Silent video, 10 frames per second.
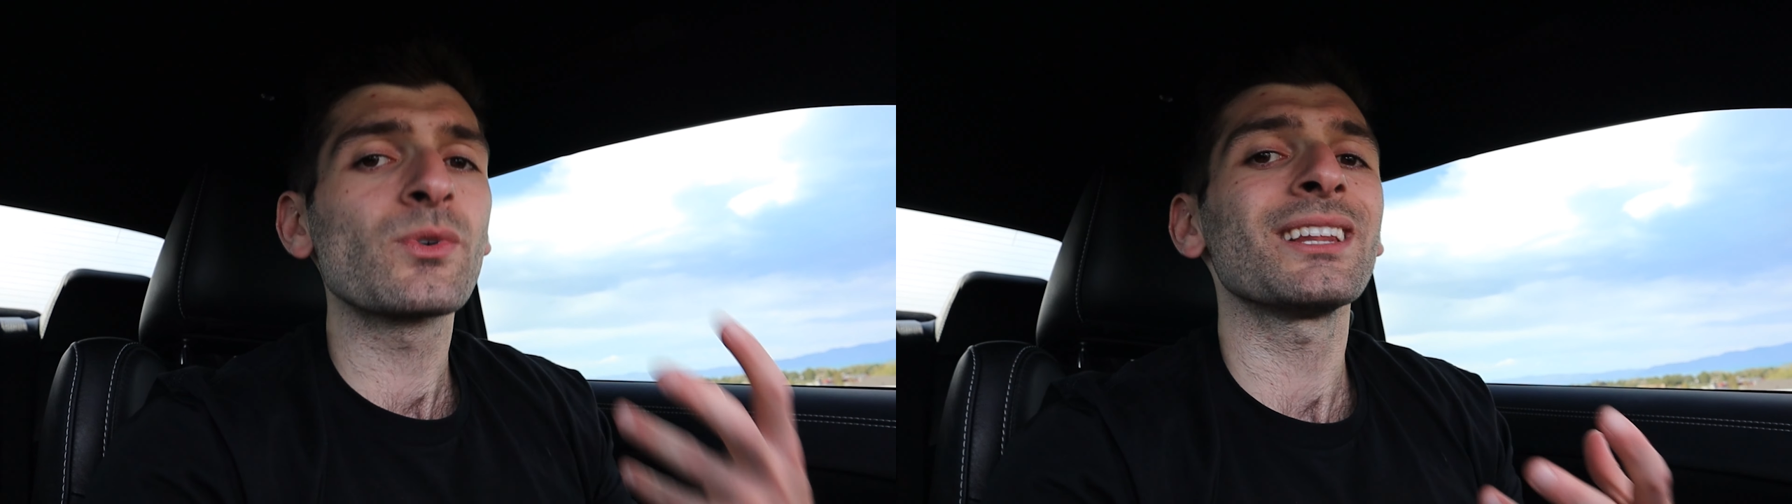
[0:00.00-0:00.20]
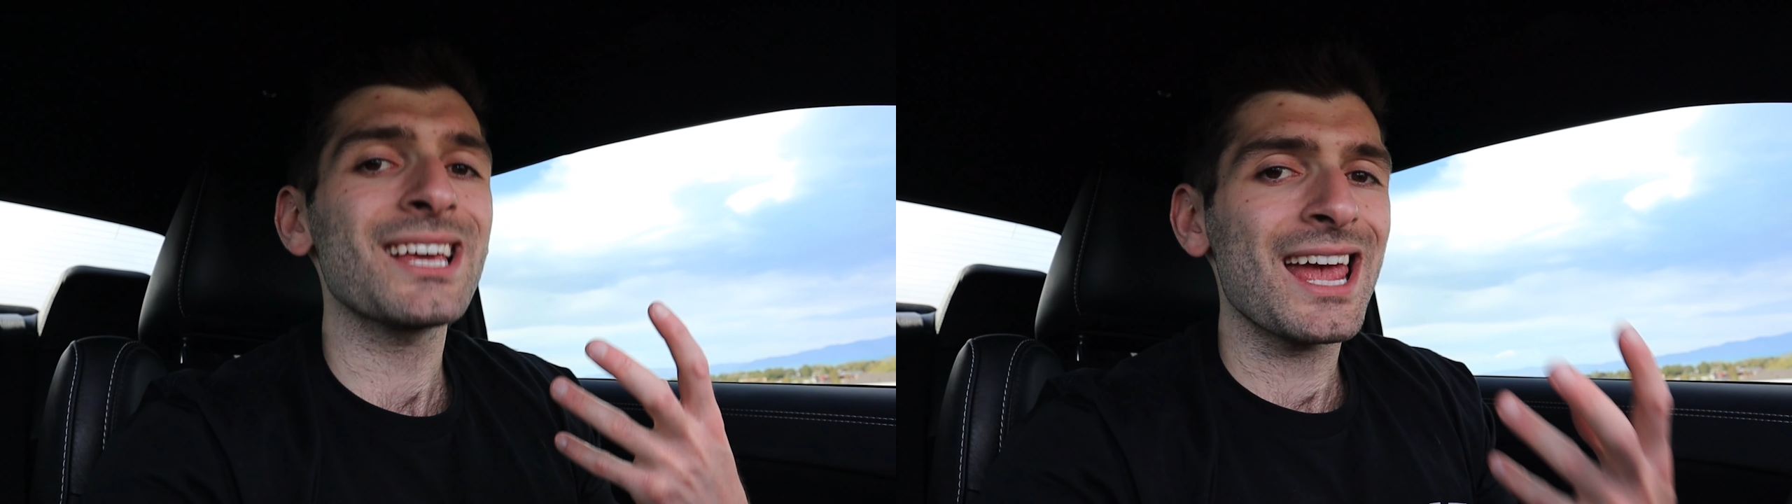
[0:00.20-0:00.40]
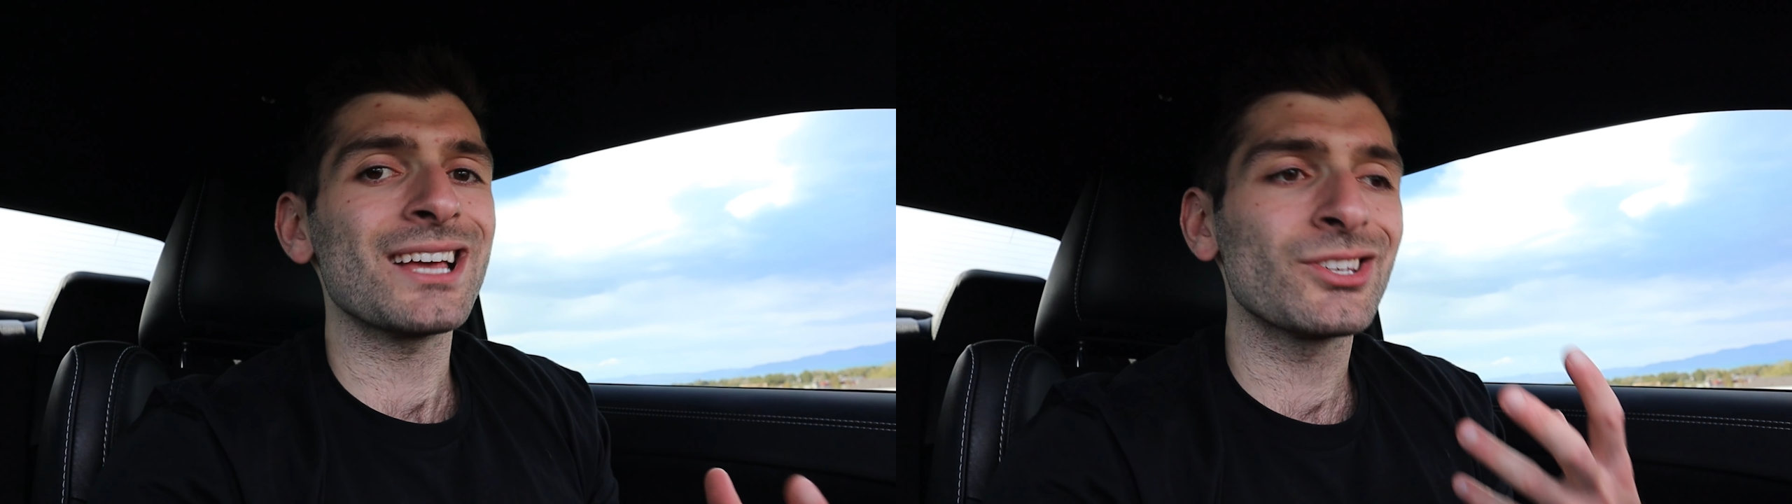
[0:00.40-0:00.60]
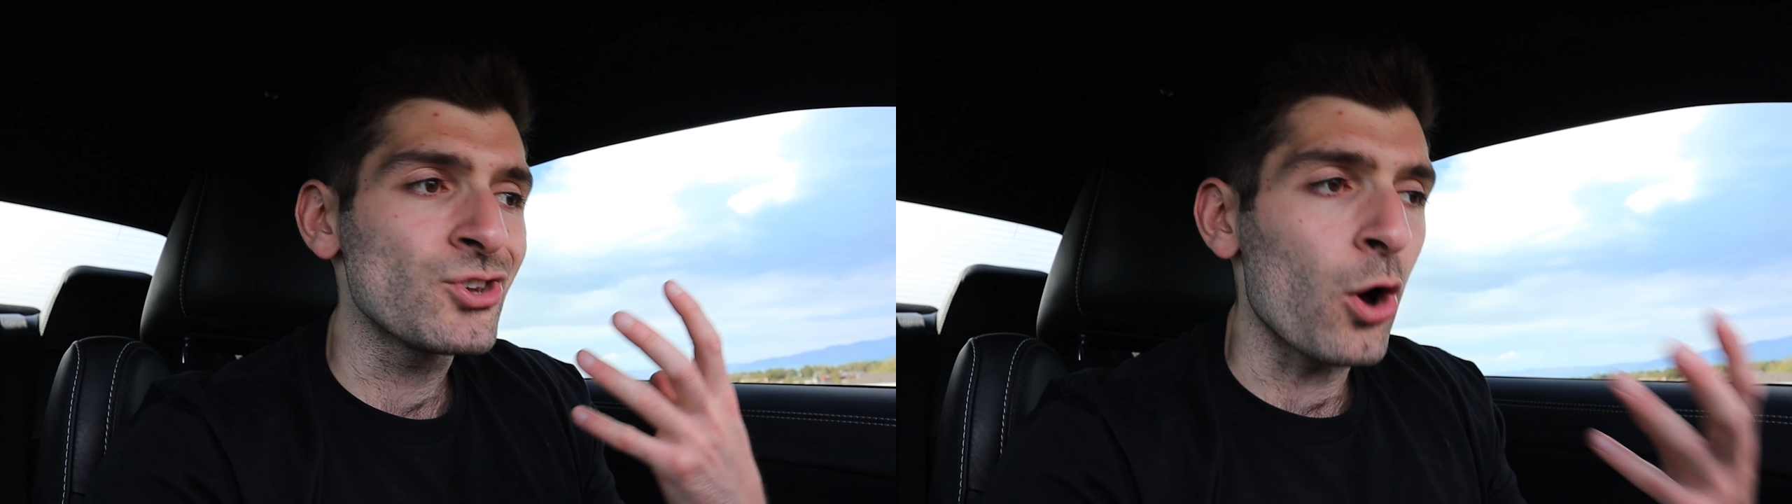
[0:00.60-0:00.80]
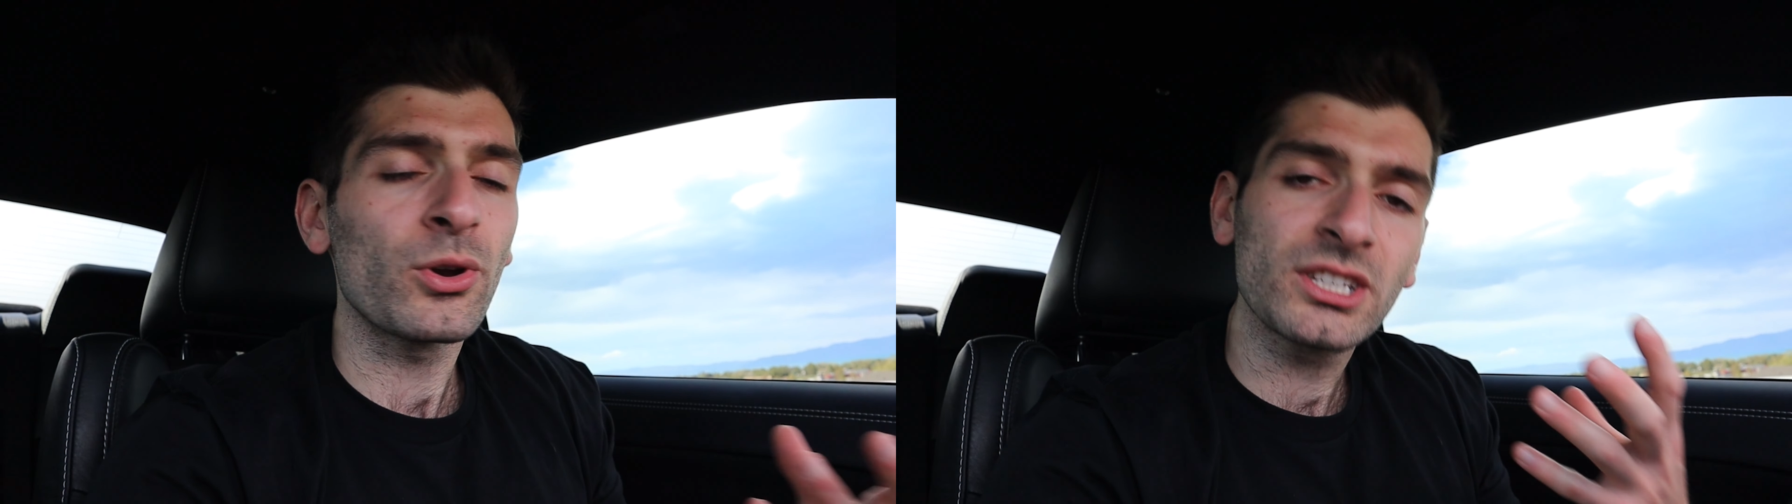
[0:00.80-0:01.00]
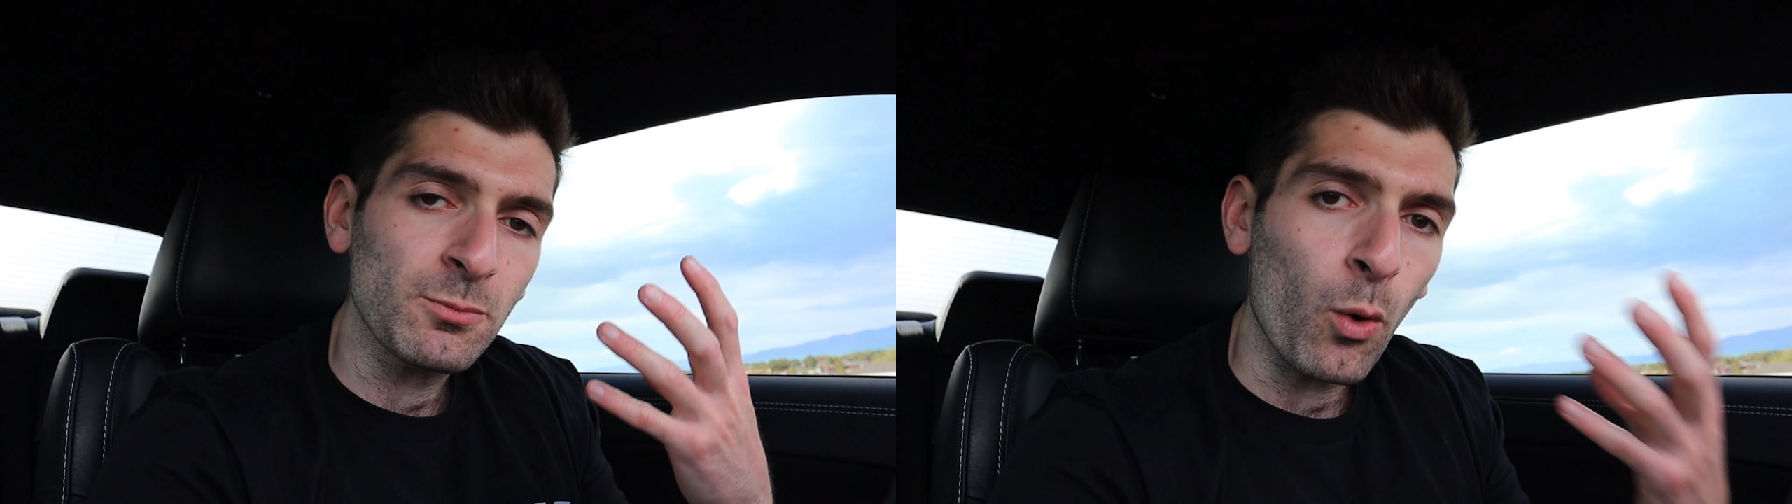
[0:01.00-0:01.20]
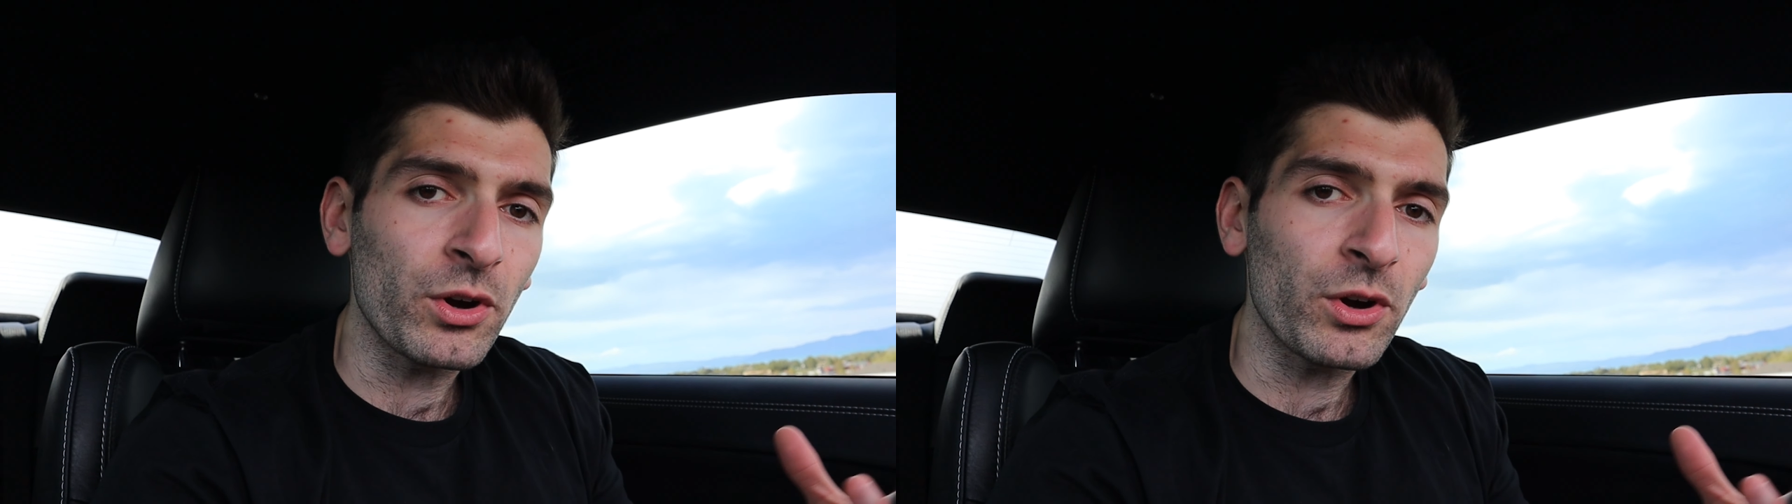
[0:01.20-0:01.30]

really is noticeable